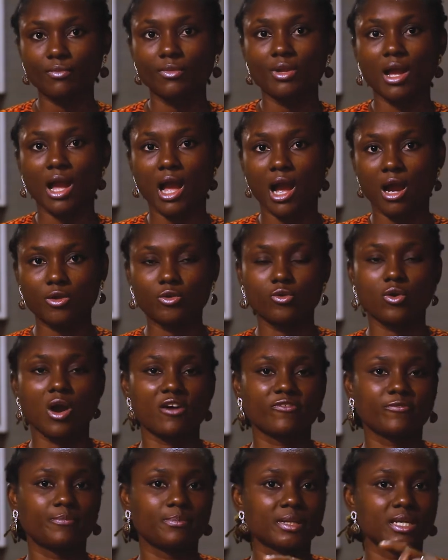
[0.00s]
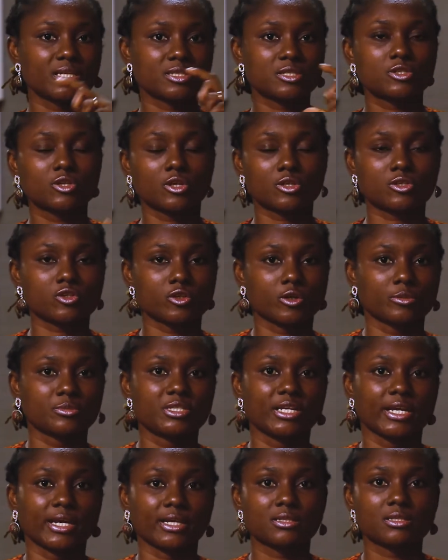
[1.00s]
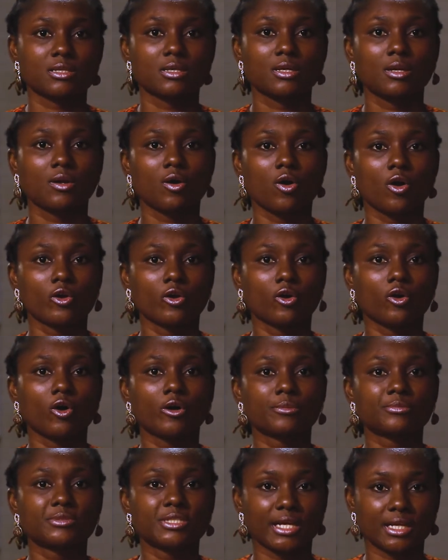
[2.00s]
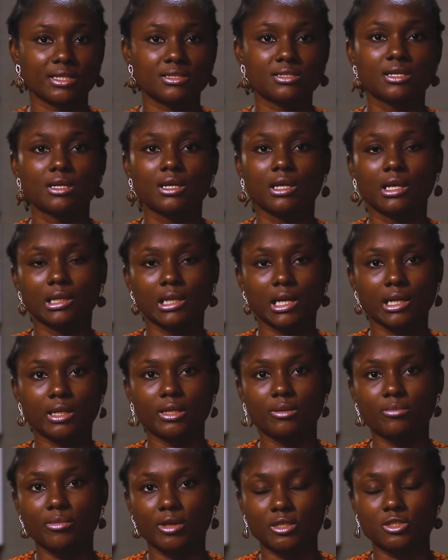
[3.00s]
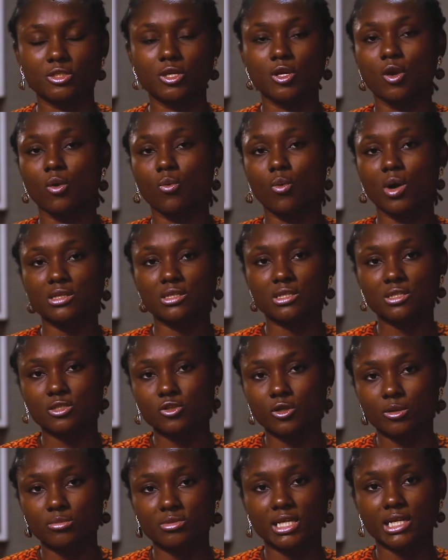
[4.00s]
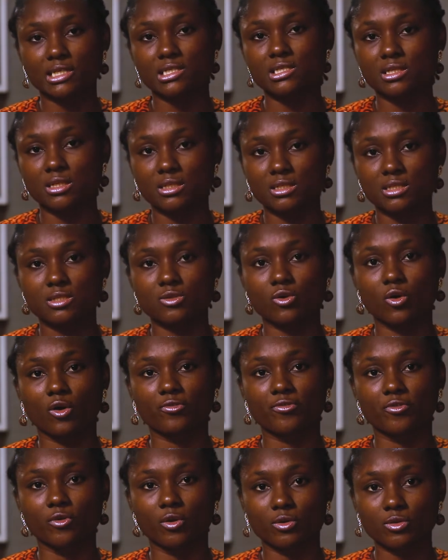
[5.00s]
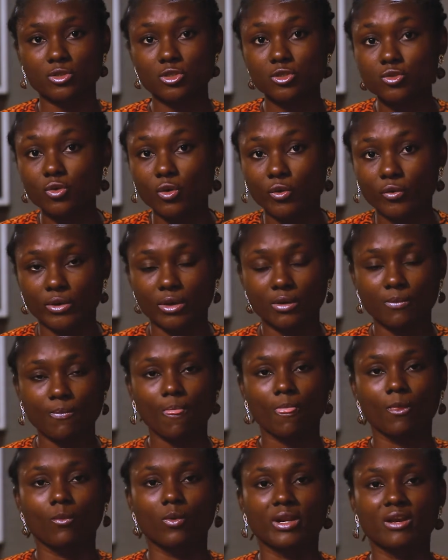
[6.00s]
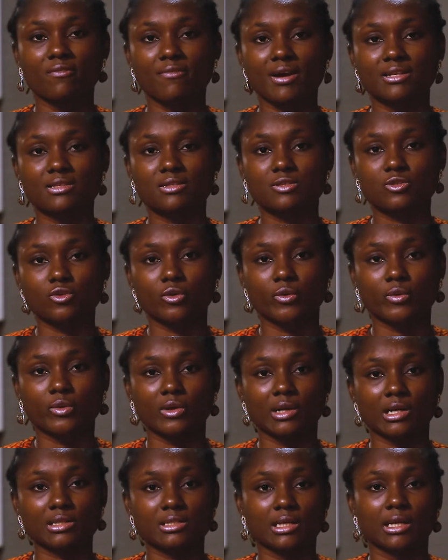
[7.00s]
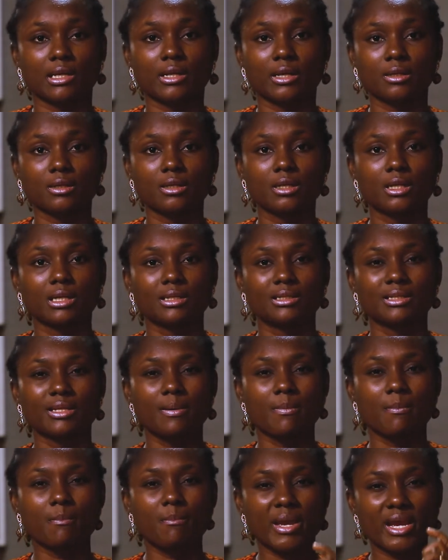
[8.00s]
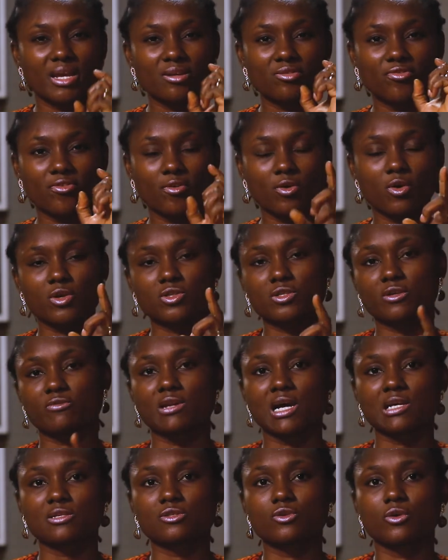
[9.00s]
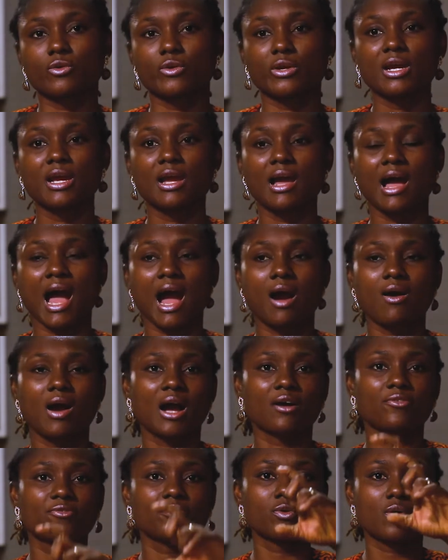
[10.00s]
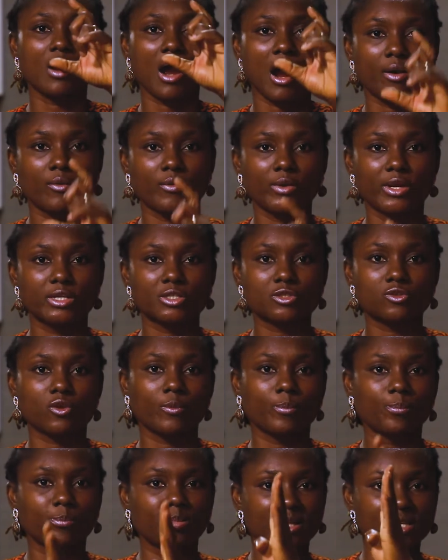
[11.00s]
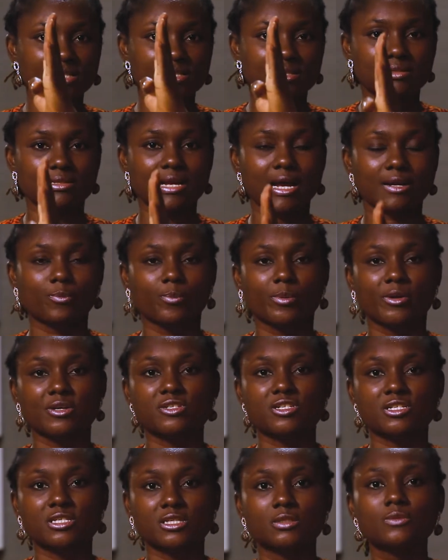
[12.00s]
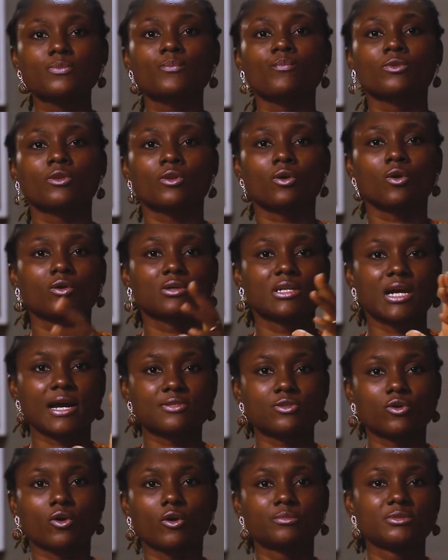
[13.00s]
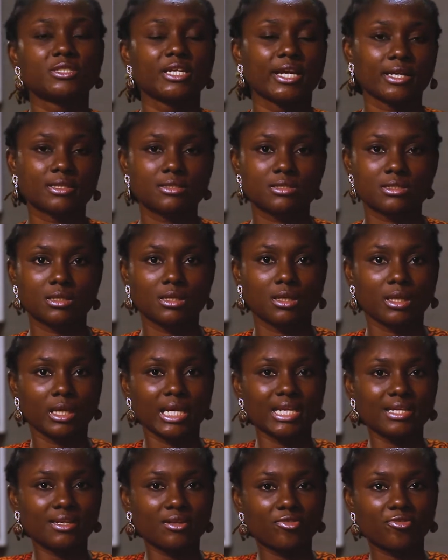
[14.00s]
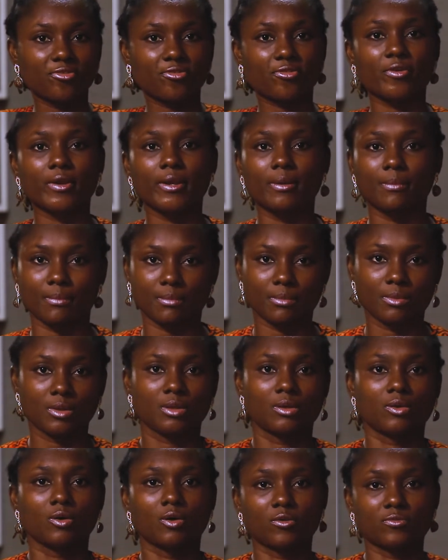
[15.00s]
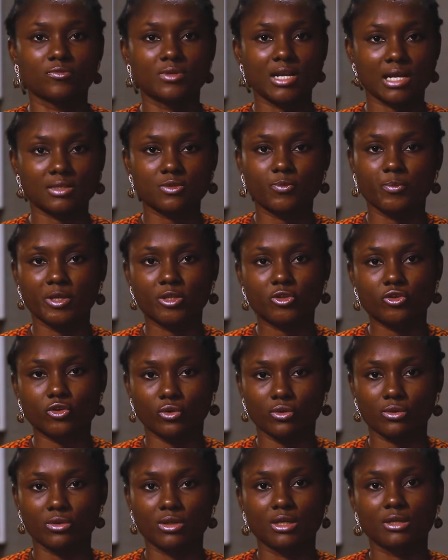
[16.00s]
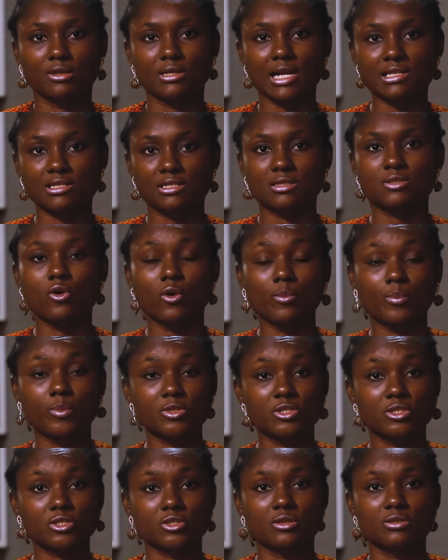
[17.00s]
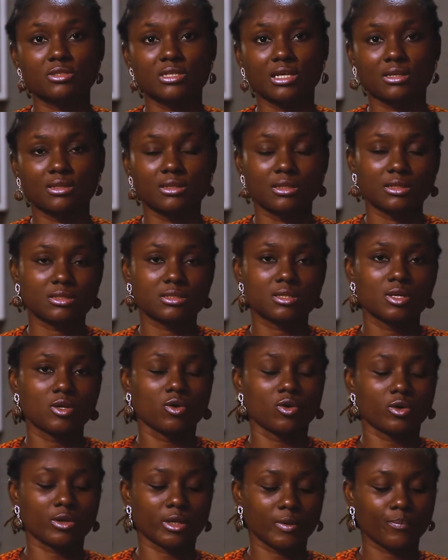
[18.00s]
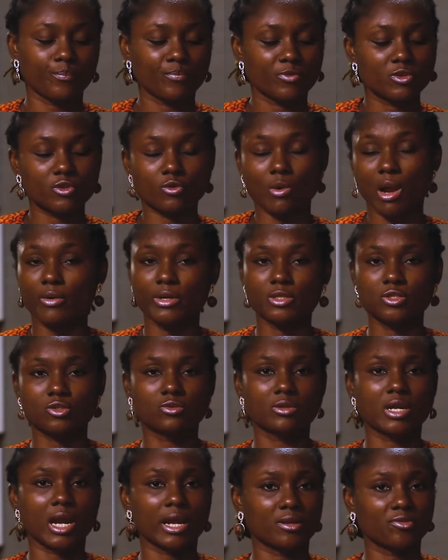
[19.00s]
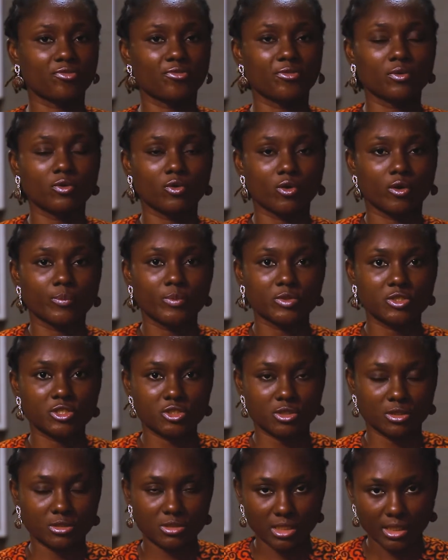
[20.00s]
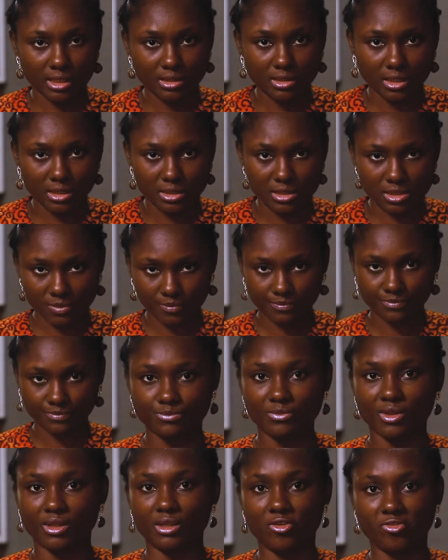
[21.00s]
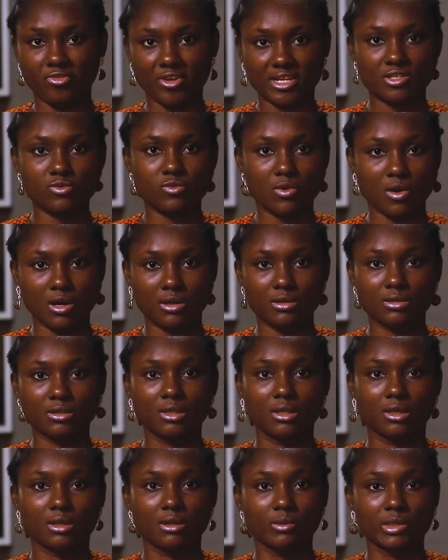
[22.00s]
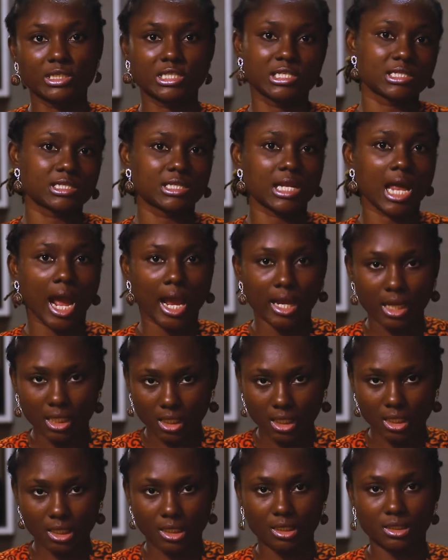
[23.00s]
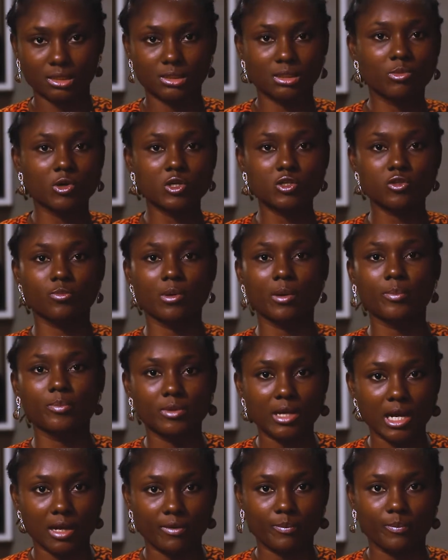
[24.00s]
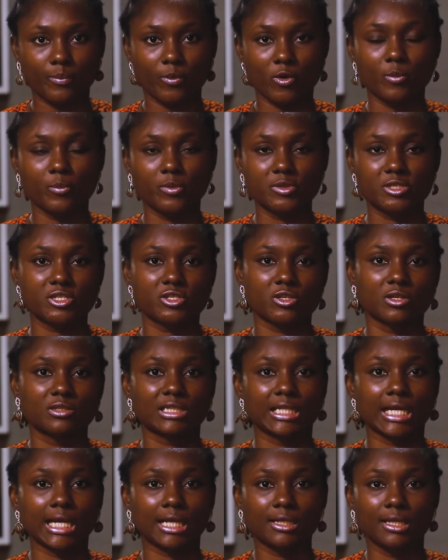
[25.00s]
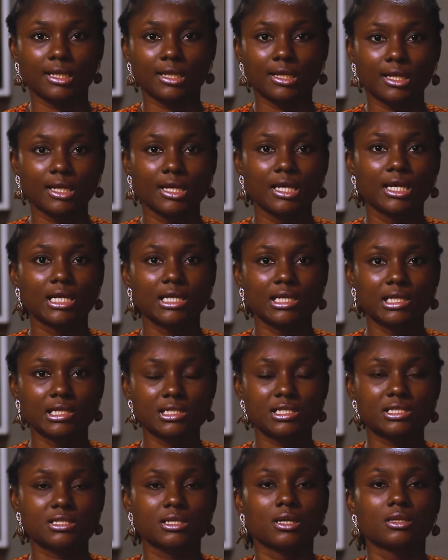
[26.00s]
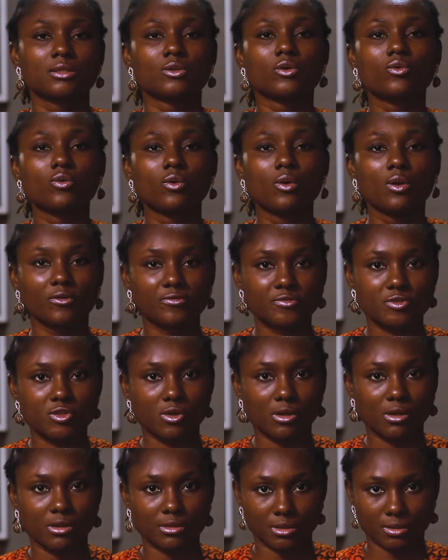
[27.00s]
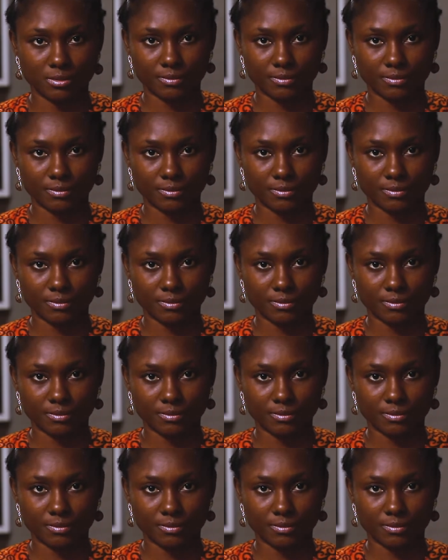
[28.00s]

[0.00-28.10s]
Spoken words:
How you have placed your subject or your object in an image. What the subject is of your story. Whatever story you are telling, the main focus of that story. How have you arranged or placed that person or that object in the frame of that picture? That is composition techniques. Okay? So we're going to look at a few composition techniques. The first one, which is like the most popular composition technique, is the rule of third.